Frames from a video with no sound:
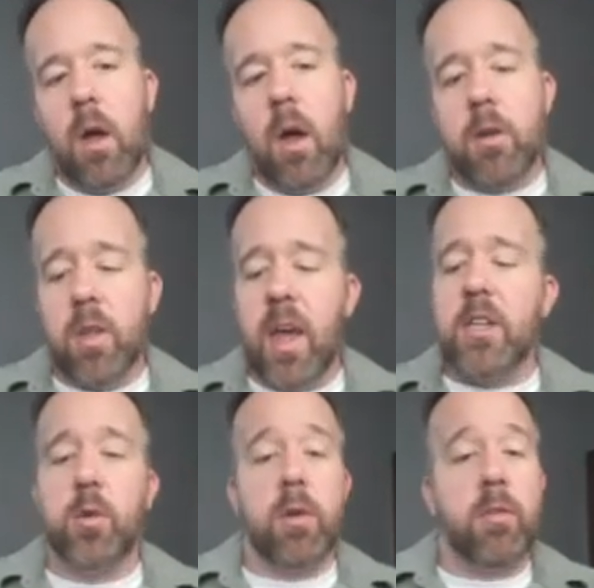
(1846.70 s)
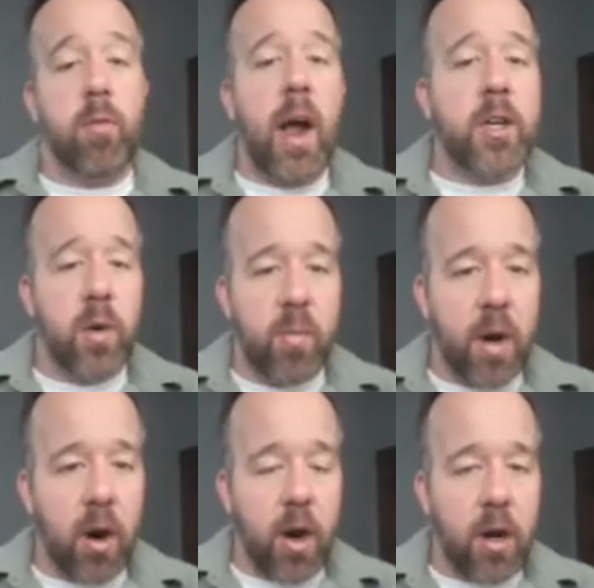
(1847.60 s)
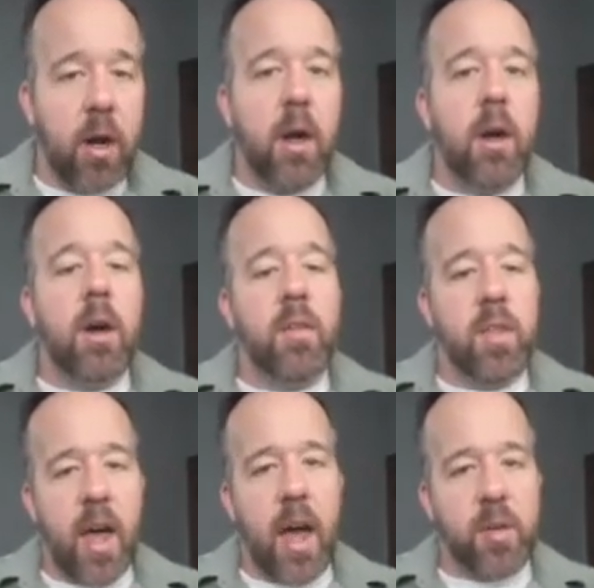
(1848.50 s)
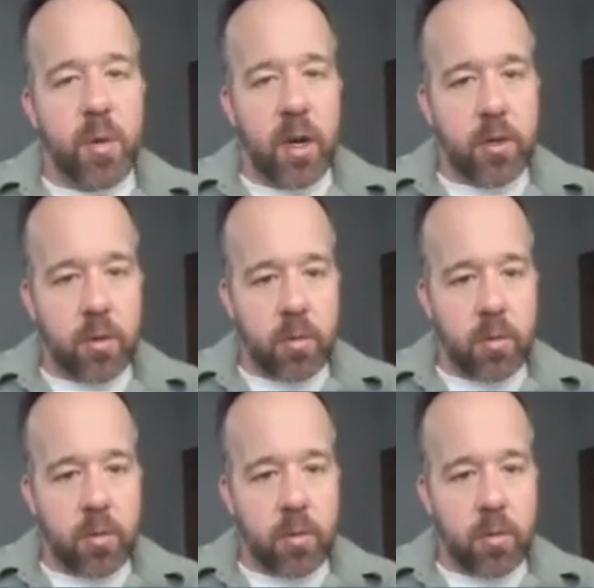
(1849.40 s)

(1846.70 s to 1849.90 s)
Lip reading: So that is the refractory period of the action potential.